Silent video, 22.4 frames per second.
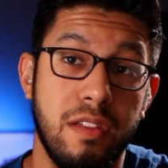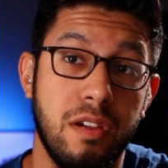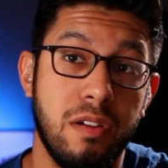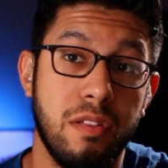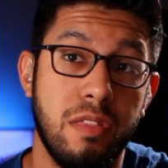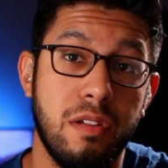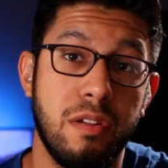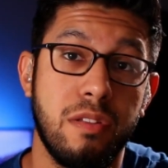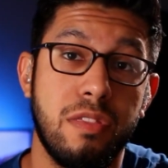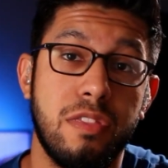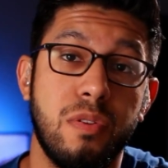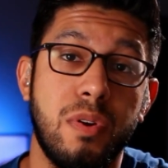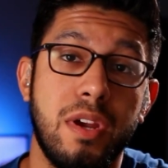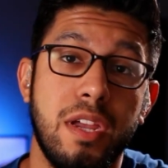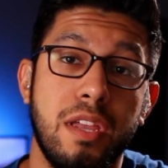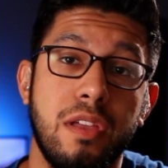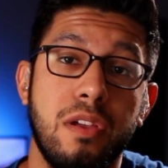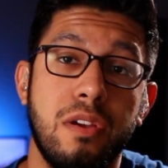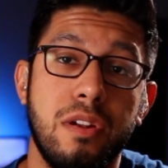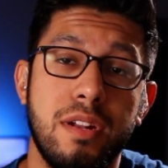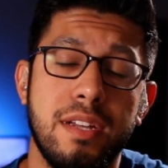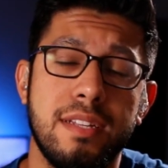the other 3
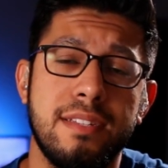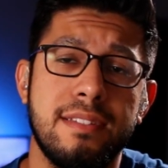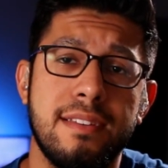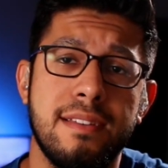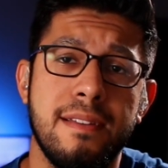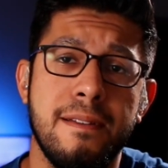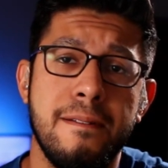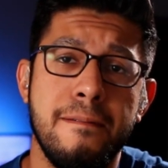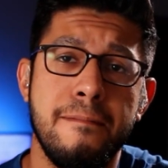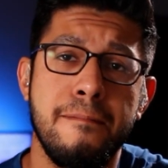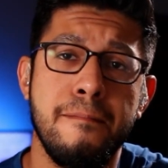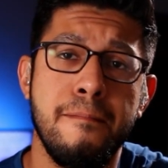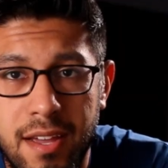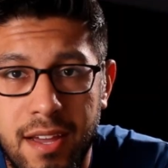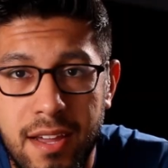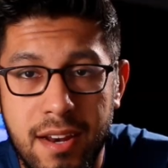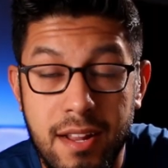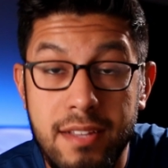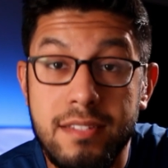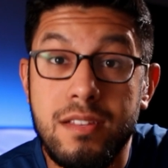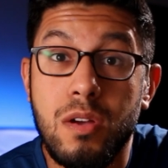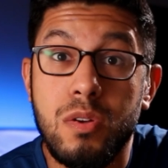units.
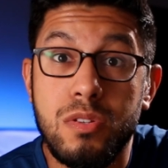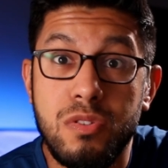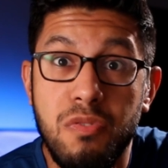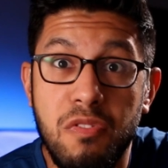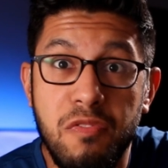And as I was